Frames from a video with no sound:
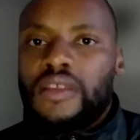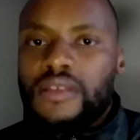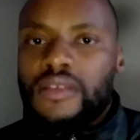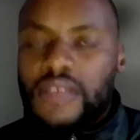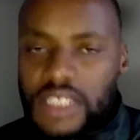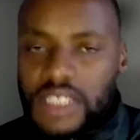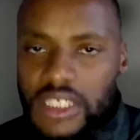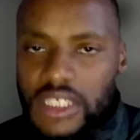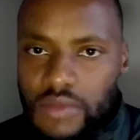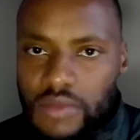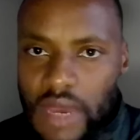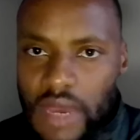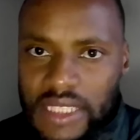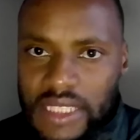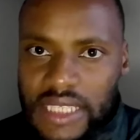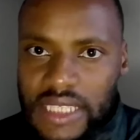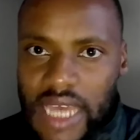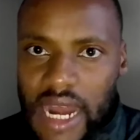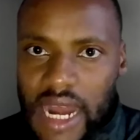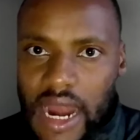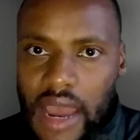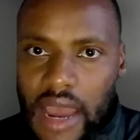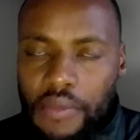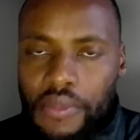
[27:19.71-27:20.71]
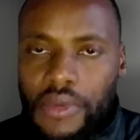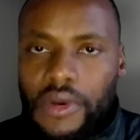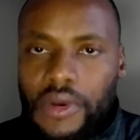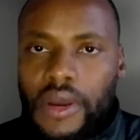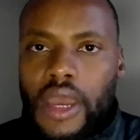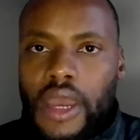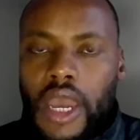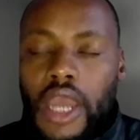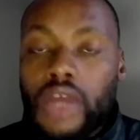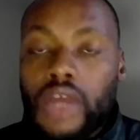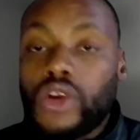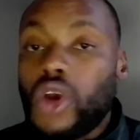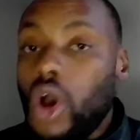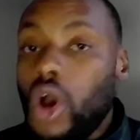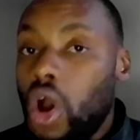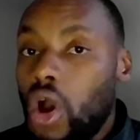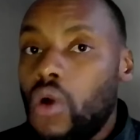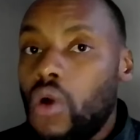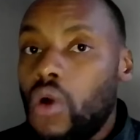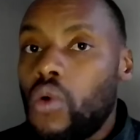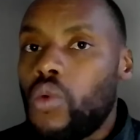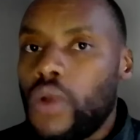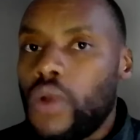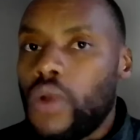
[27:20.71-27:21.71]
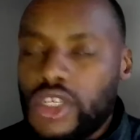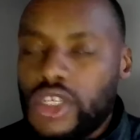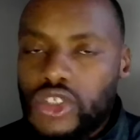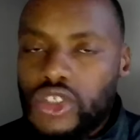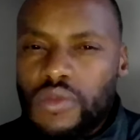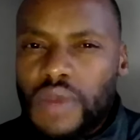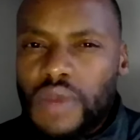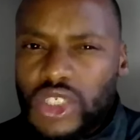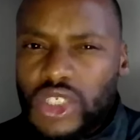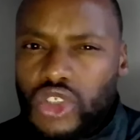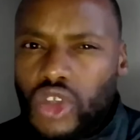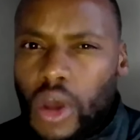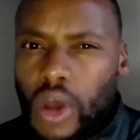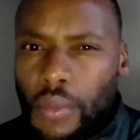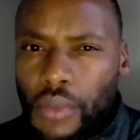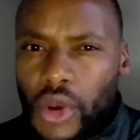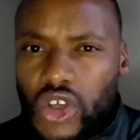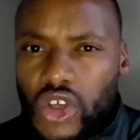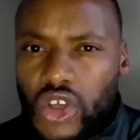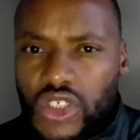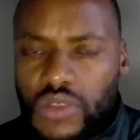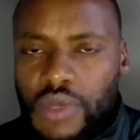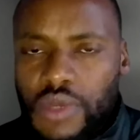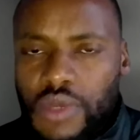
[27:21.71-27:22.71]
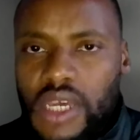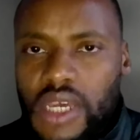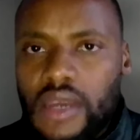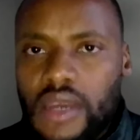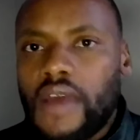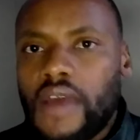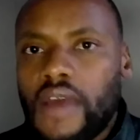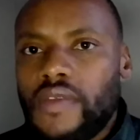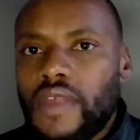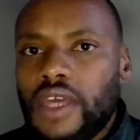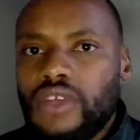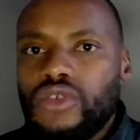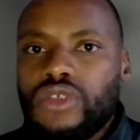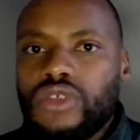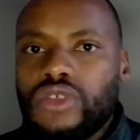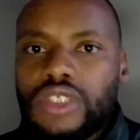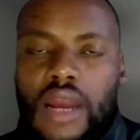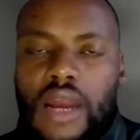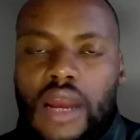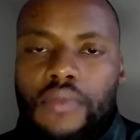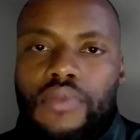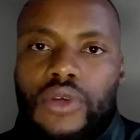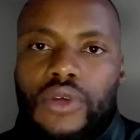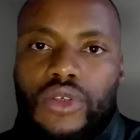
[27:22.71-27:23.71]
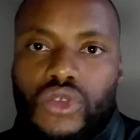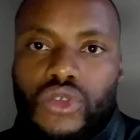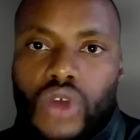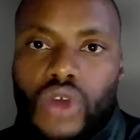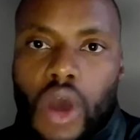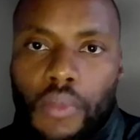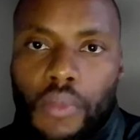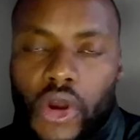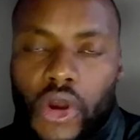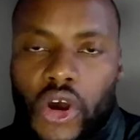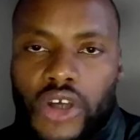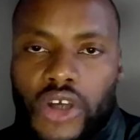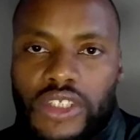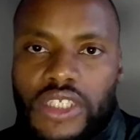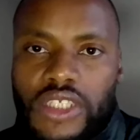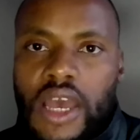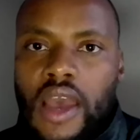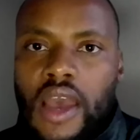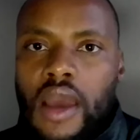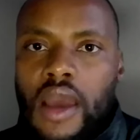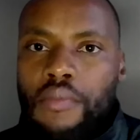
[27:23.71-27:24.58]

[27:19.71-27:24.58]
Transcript: This is my setup and oh, where should my stop loss be? And then you set up your stop loss.